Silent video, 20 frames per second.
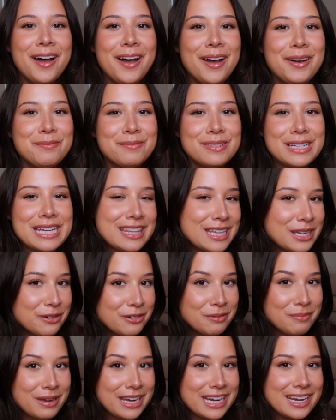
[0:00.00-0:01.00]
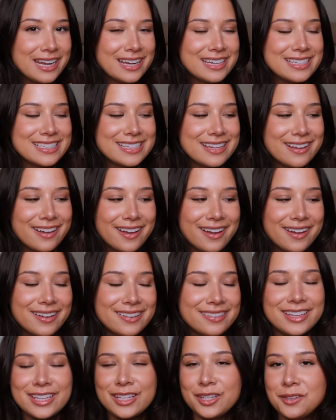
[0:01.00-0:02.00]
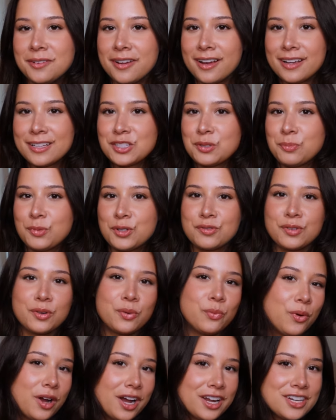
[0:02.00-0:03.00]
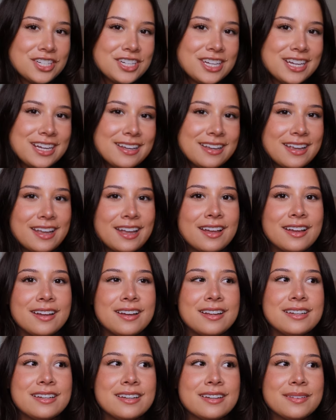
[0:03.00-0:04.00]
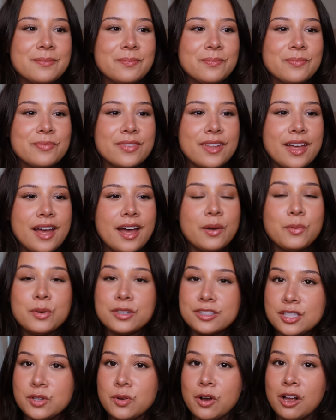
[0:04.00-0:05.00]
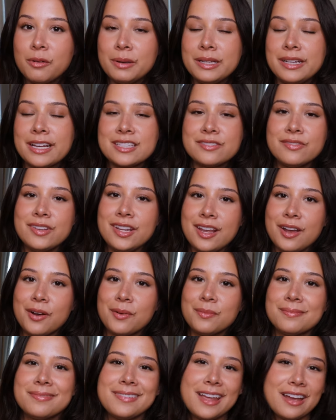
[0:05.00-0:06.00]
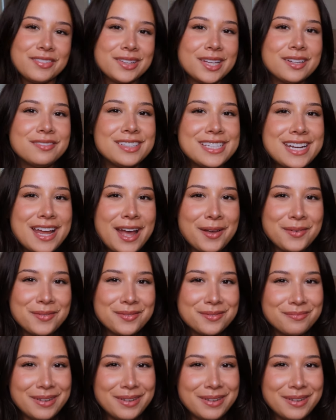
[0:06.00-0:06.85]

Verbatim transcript: Um, but I think we made it. Uh, thank you guys so much for watching and I will see you all in my next video. Have a lovely day.